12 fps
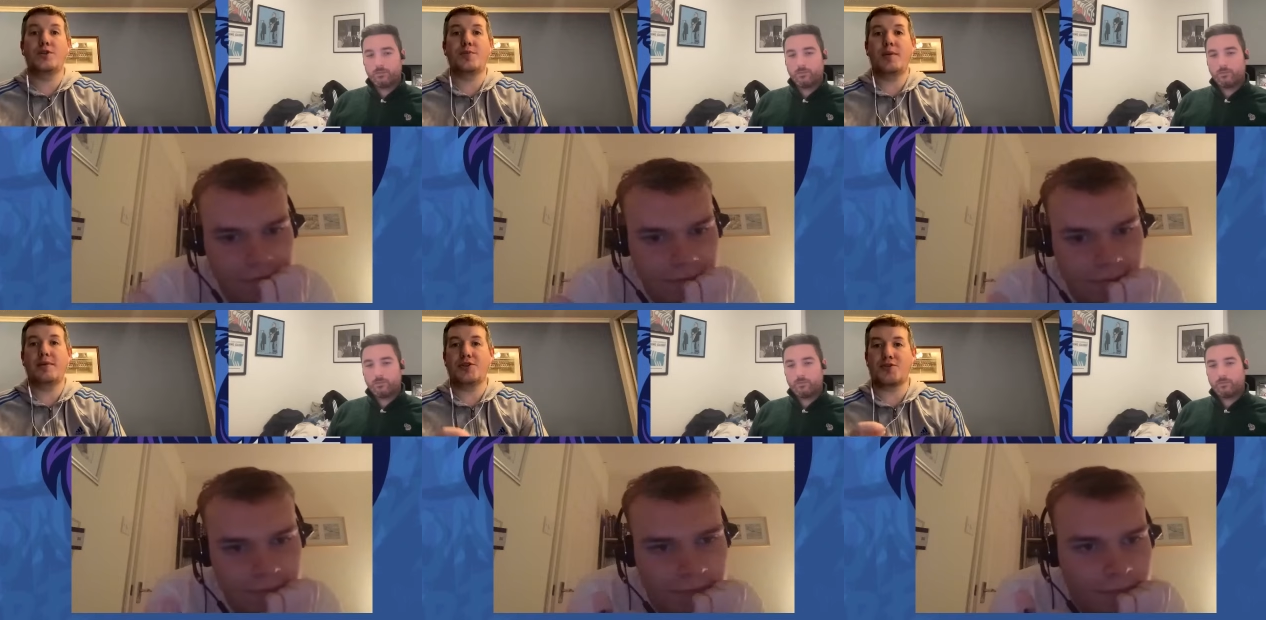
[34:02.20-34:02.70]

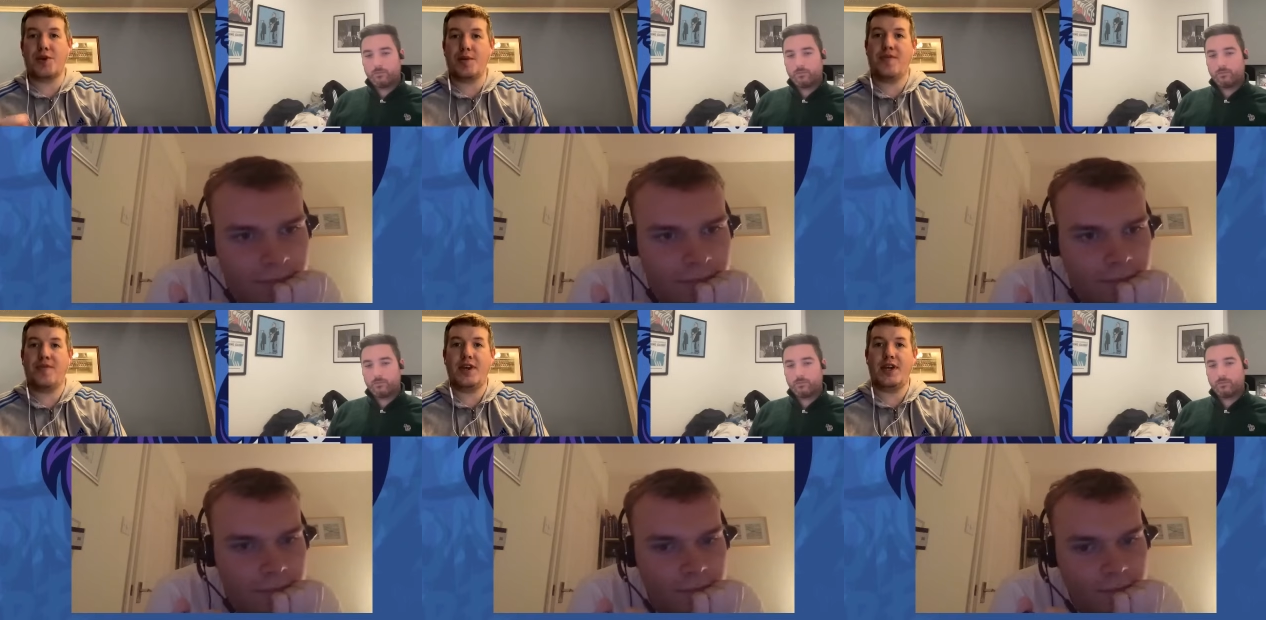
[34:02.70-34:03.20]
Speaker 1: maybe drip
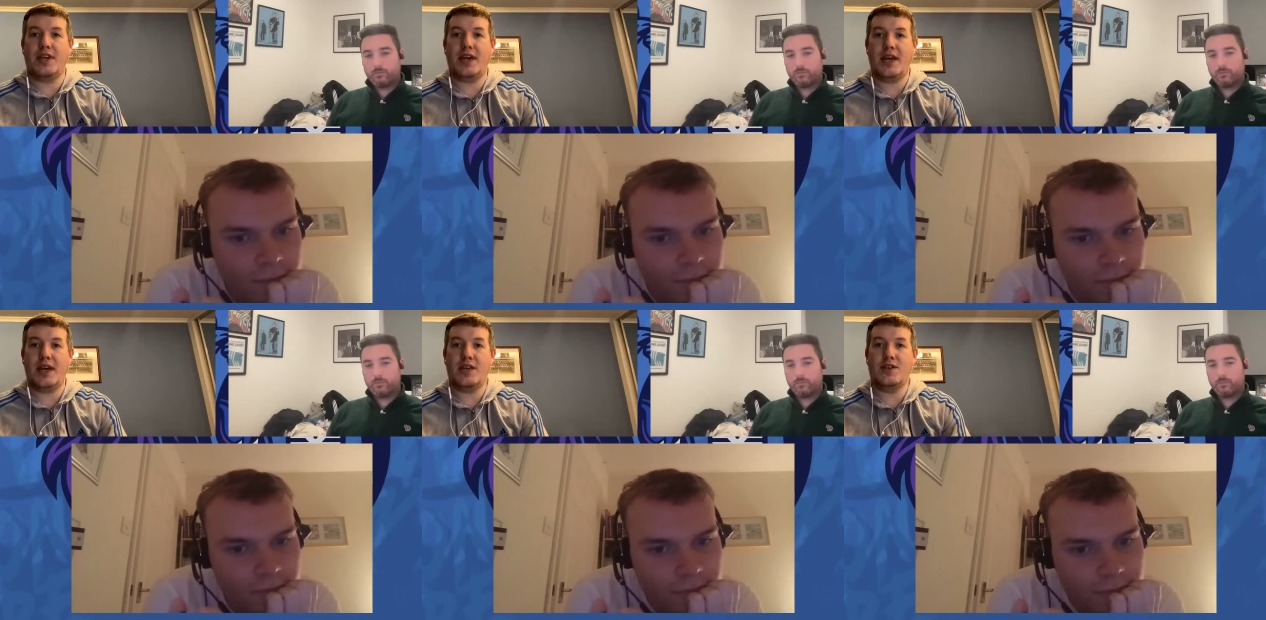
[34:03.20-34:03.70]
feed it
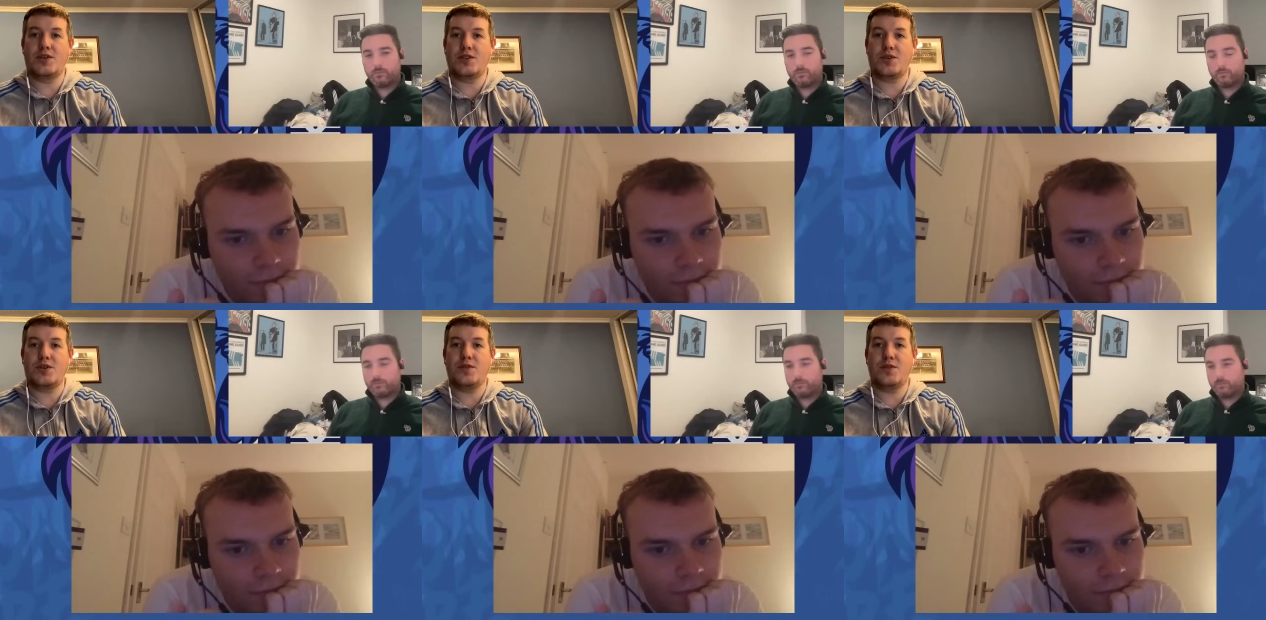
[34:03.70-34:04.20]

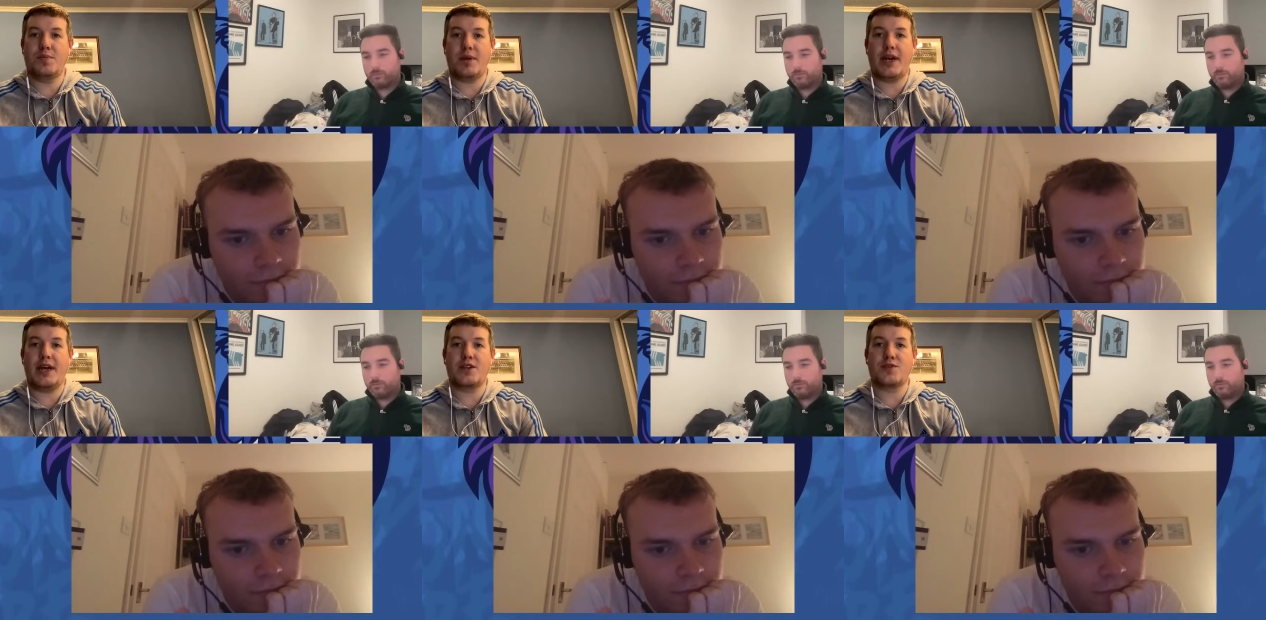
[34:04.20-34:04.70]
into the
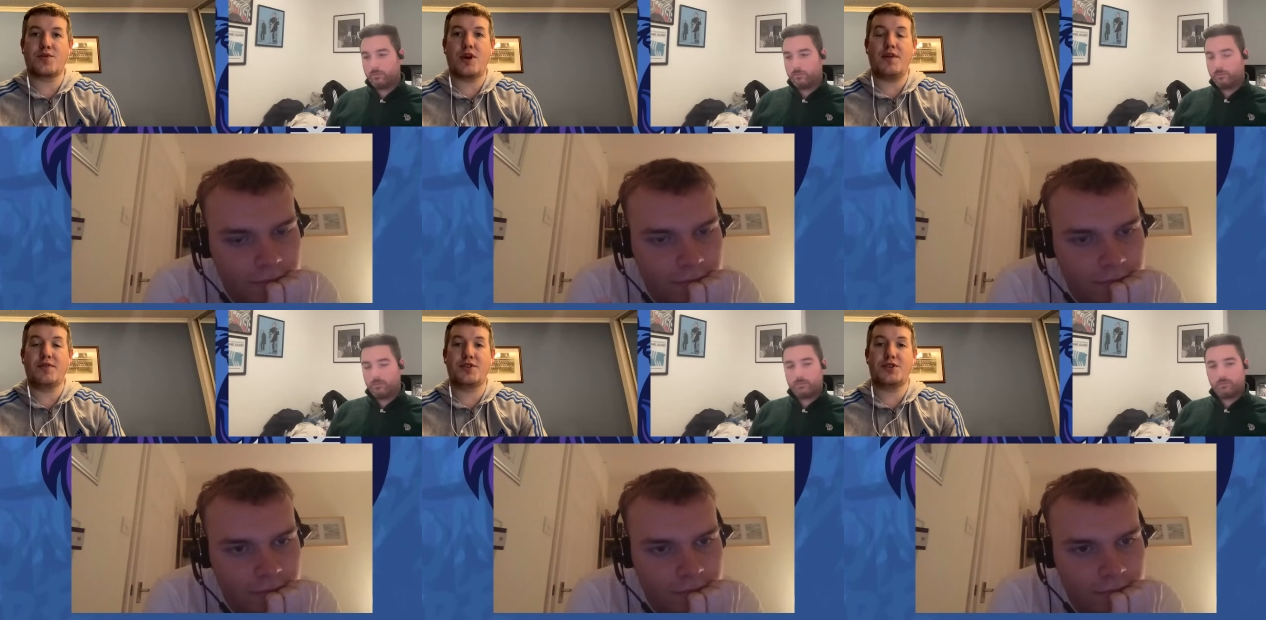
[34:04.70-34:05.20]
players
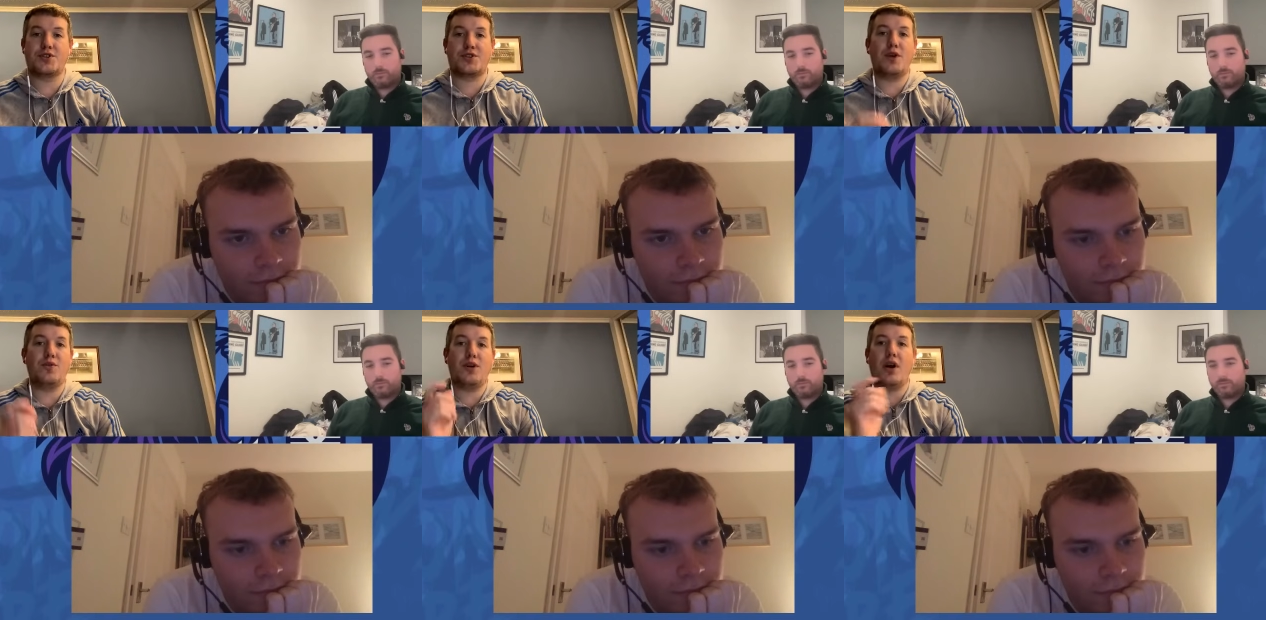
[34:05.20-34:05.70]
rather than just
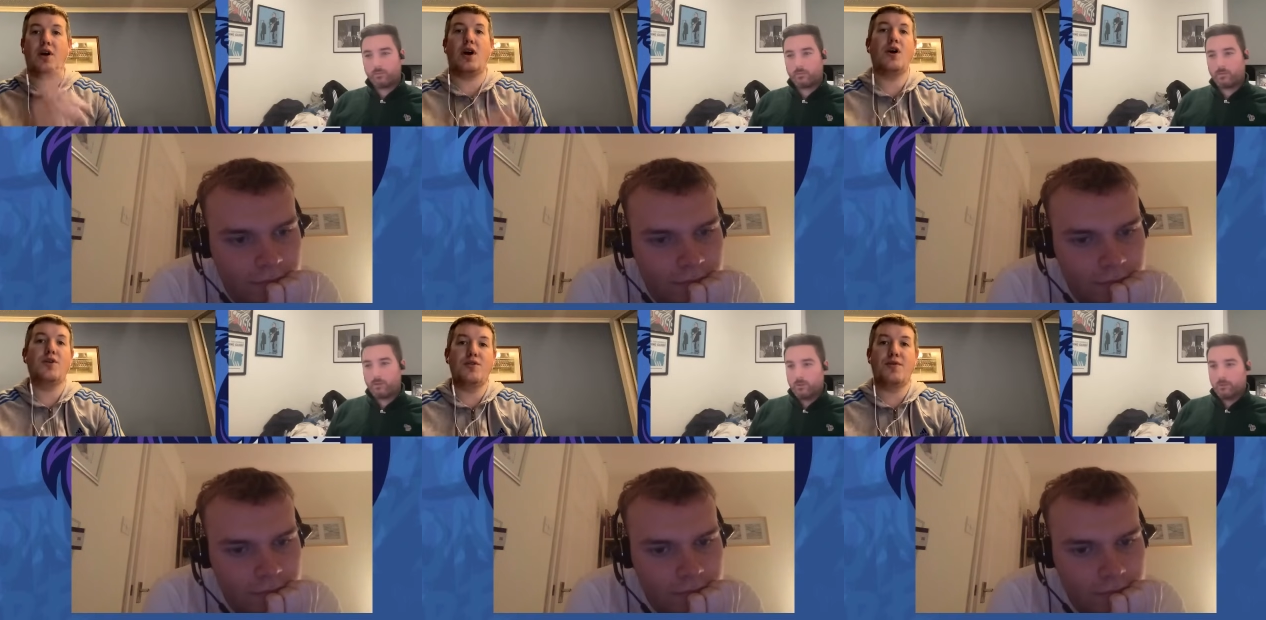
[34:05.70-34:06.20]
go
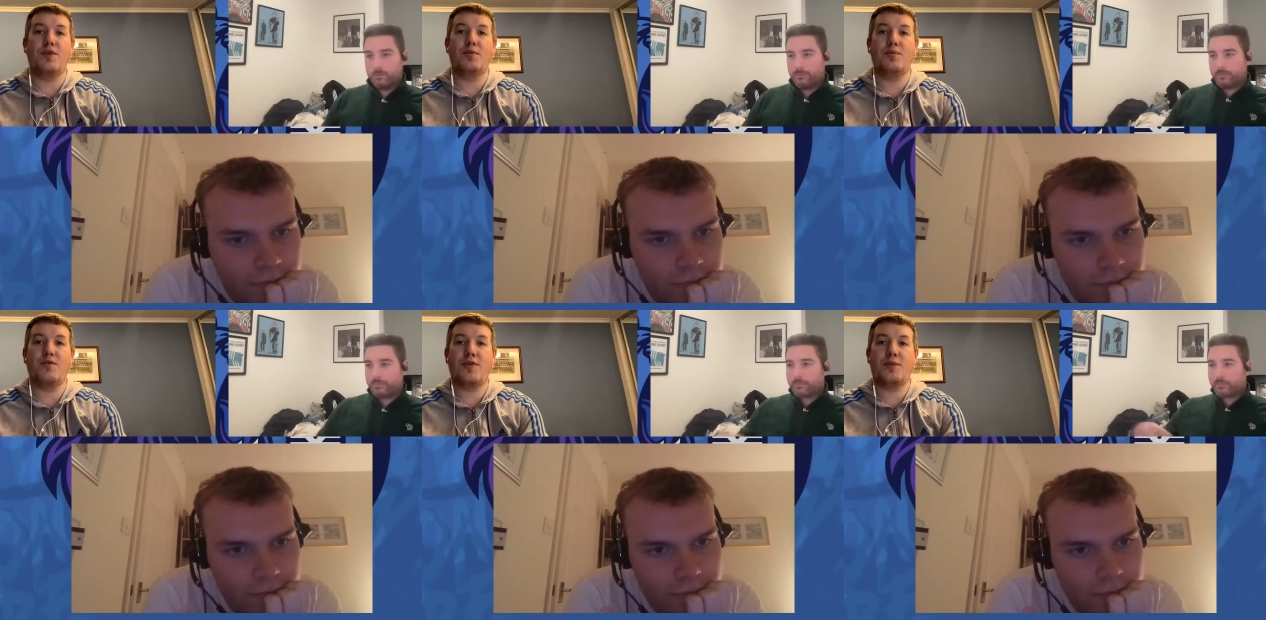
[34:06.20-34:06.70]
gung-ho
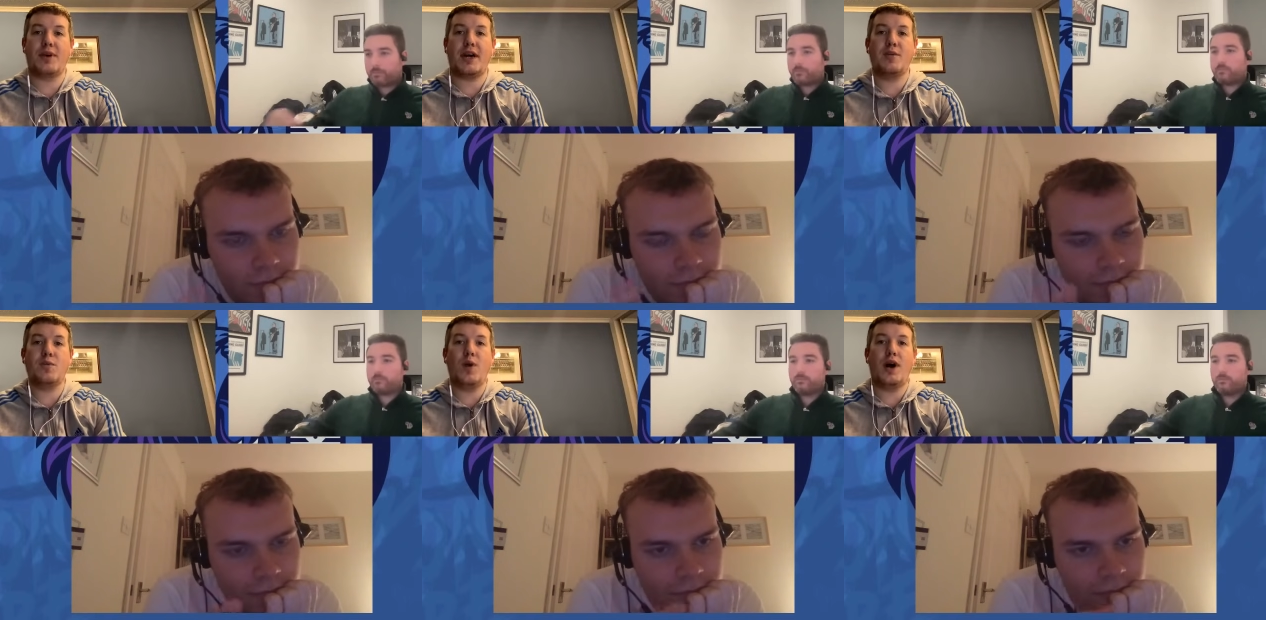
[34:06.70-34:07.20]
from
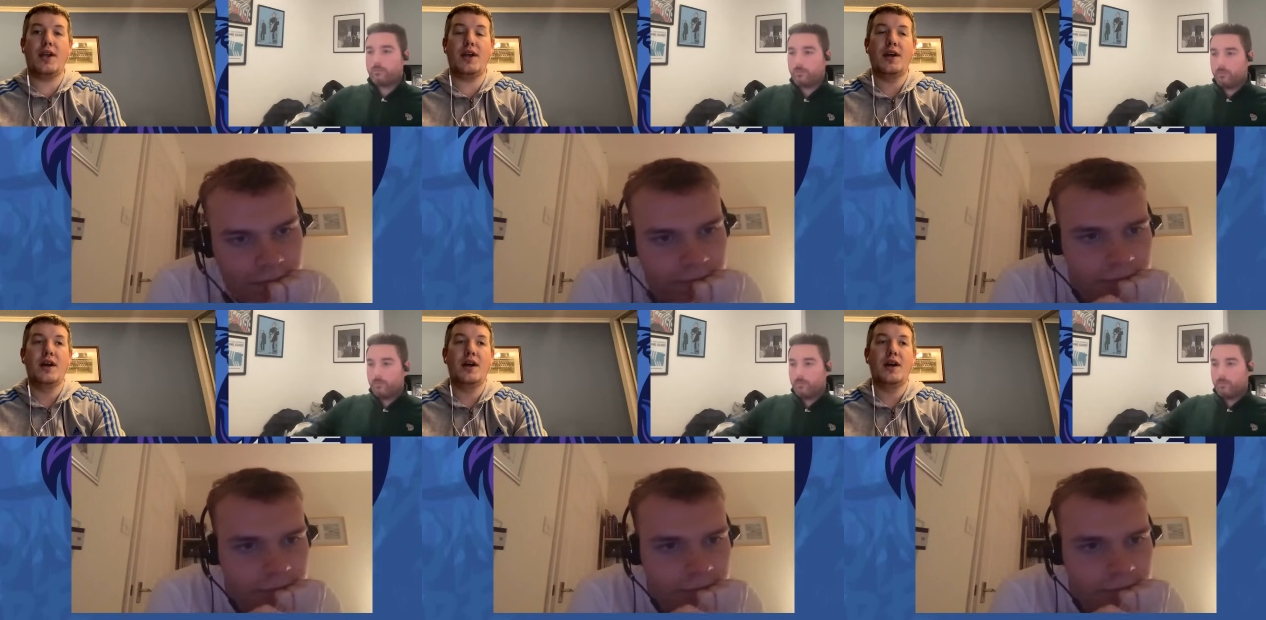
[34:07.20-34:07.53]
game one.